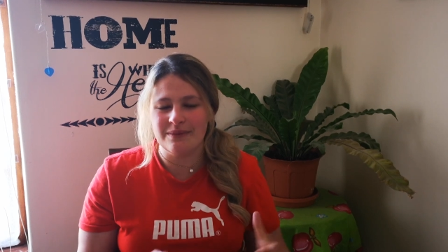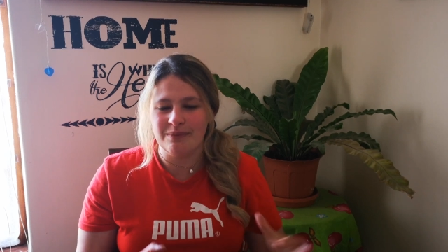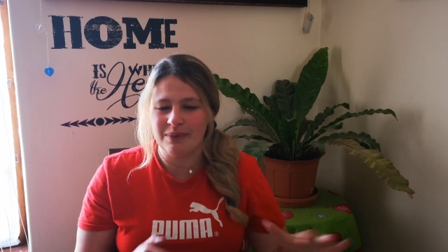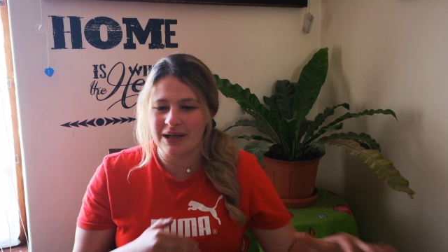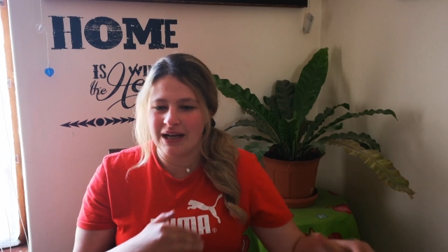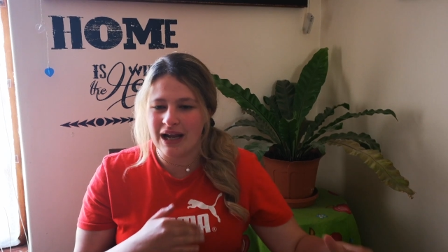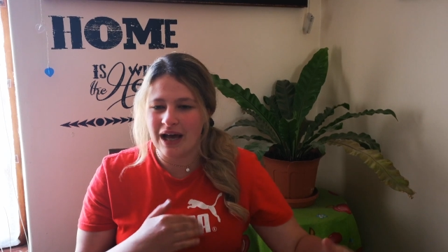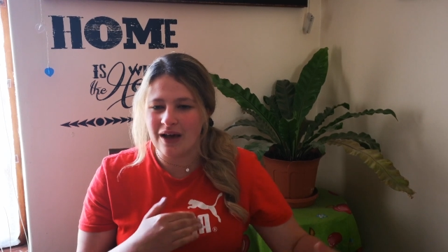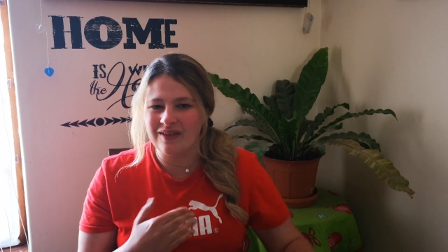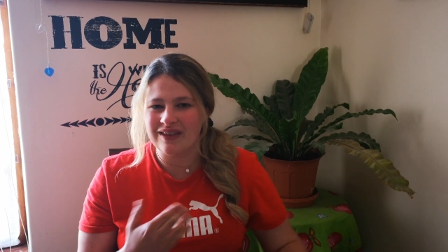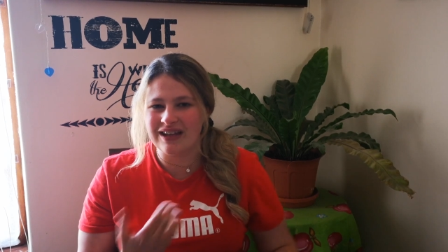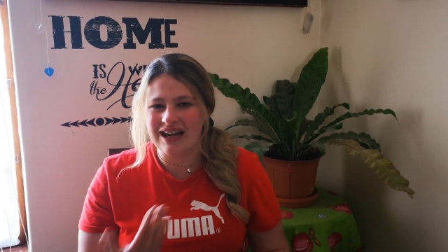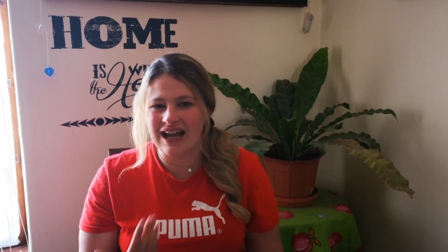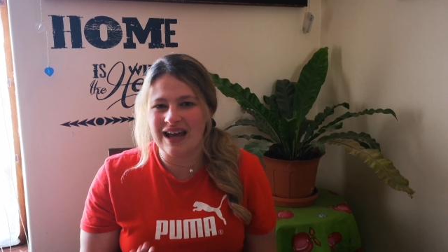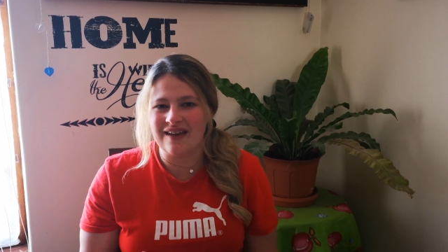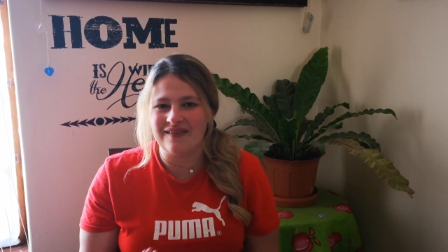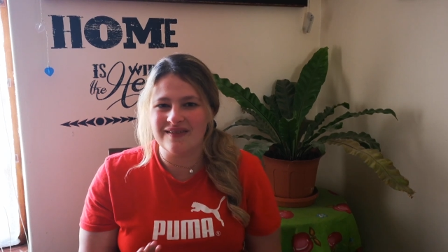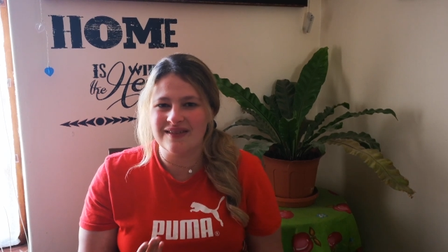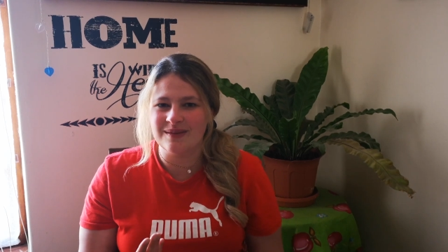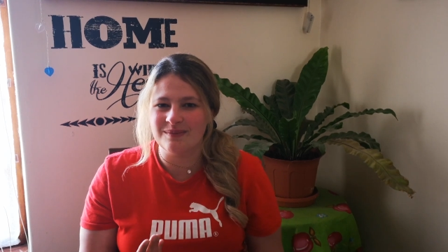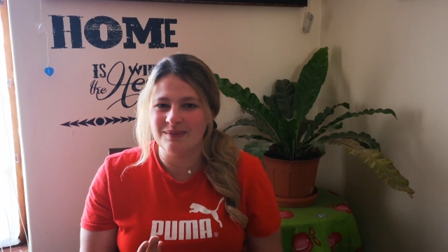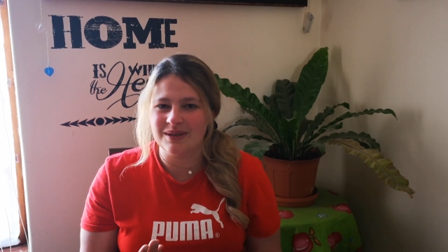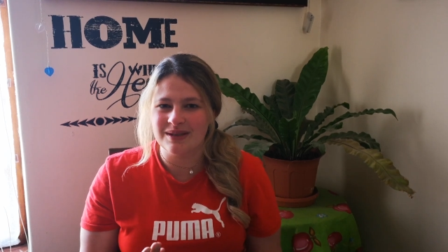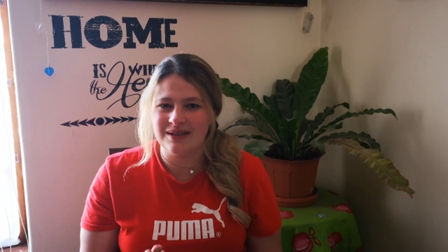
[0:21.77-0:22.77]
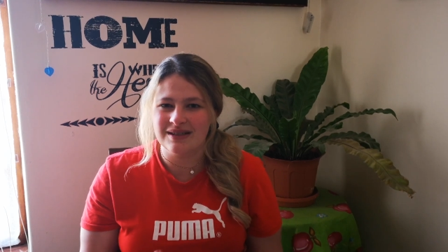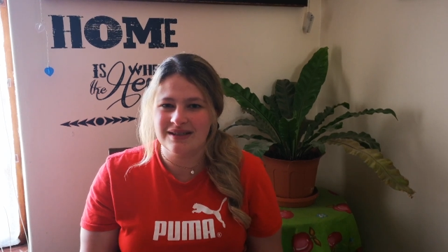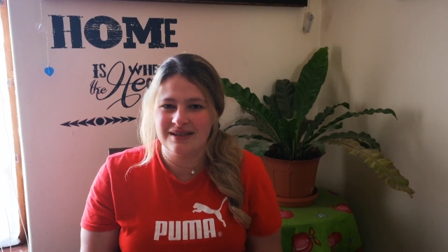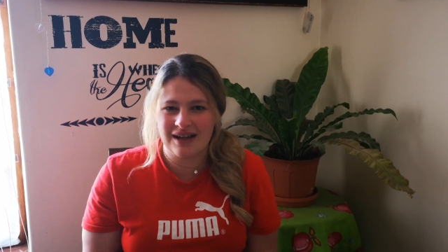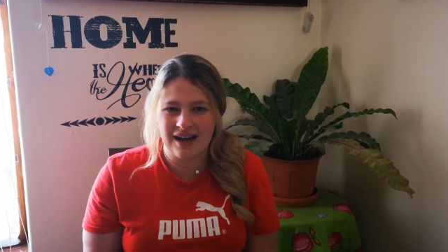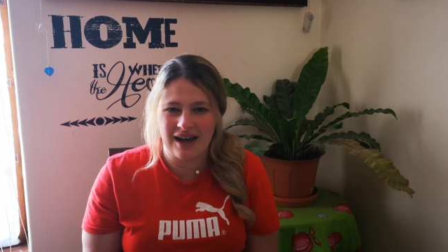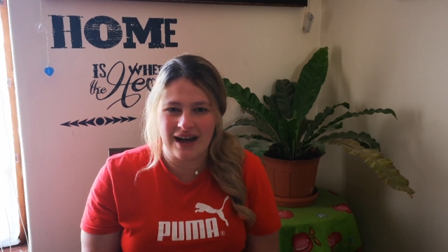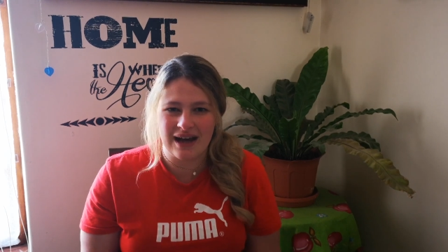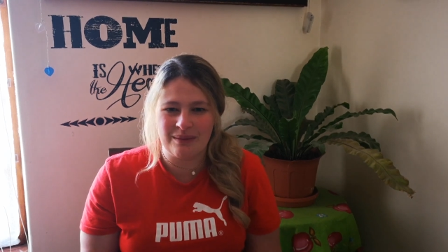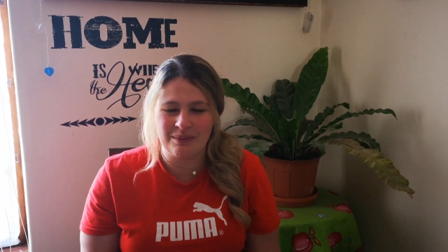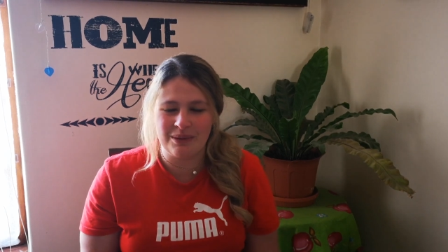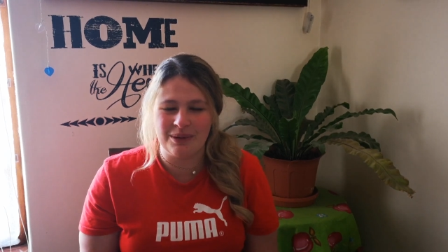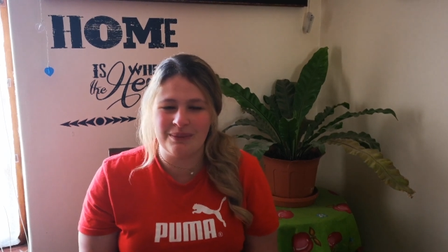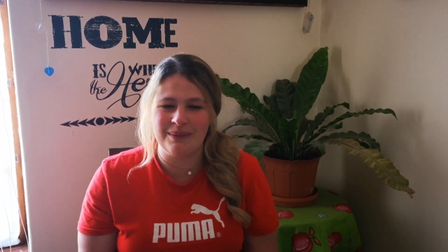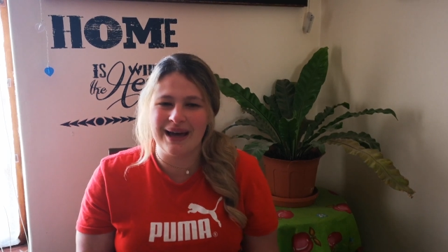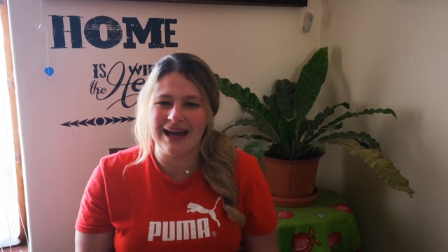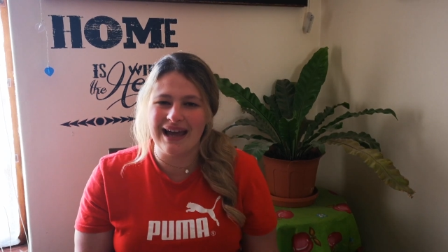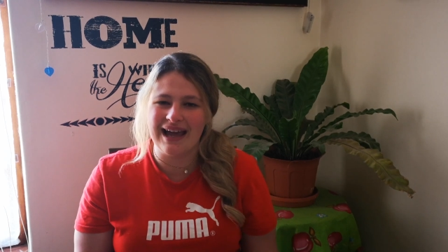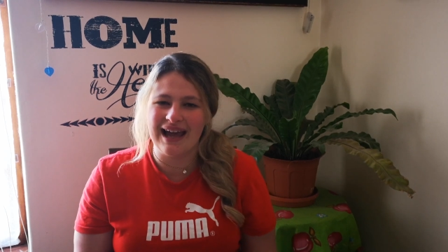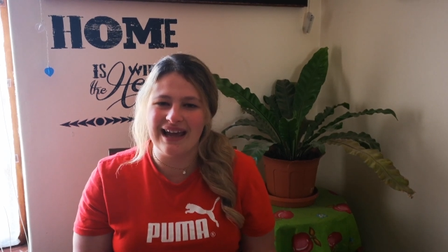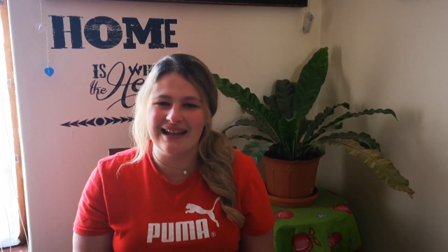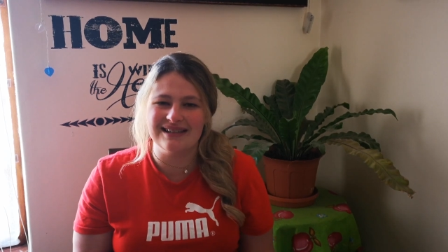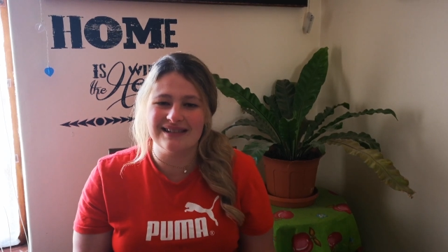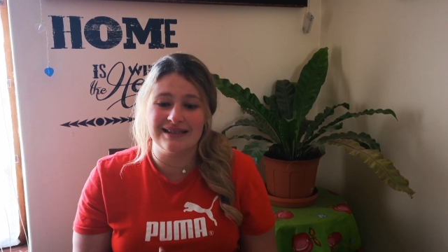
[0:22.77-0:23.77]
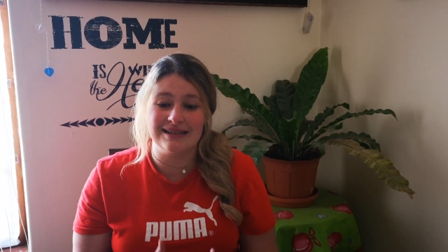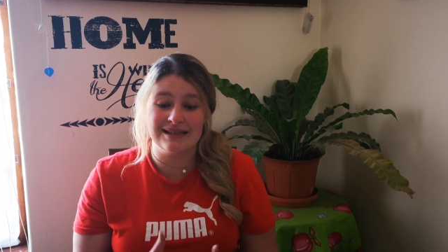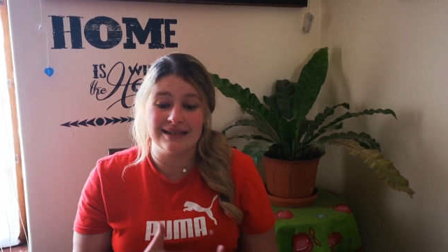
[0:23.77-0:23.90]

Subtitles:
But now that I have some time on my hands,